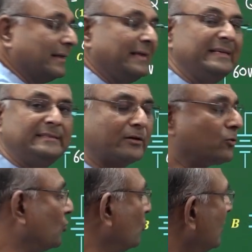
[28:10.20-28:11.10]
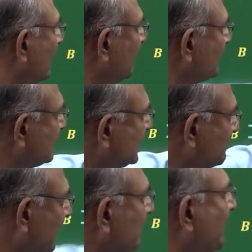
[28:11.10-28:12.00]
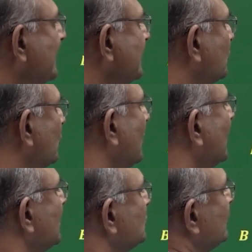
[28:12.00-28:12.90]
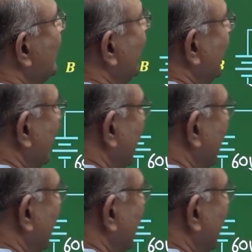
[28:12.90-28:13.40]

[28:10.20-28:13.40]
easier to do. You just multiply these two. So then I can